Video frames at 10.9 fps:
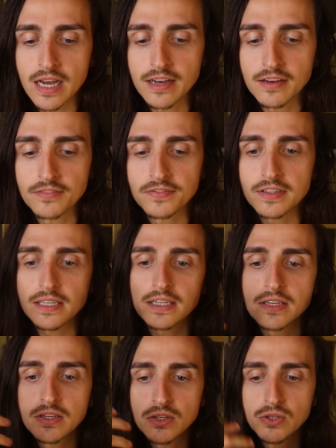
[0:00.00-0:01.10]
I, I feel
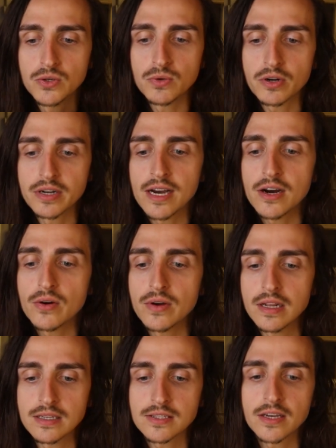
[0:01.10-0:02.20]
like you are now
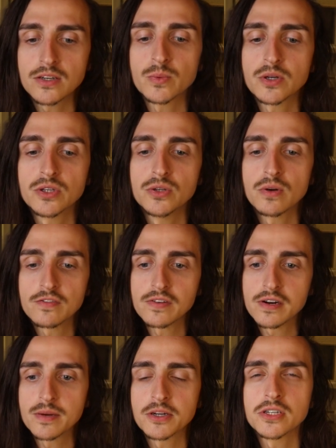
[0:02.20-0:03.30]
in a cycle where you are
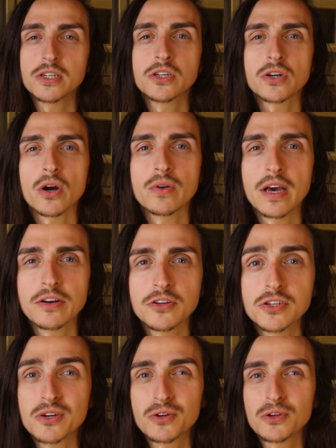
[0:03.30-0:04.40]
very much in your own
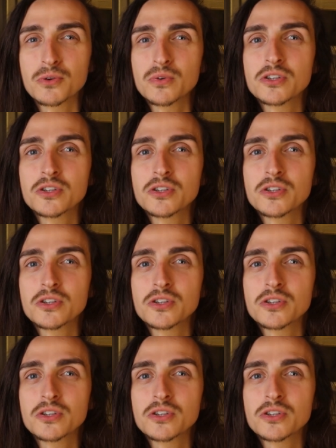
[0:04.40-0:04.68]
energy or you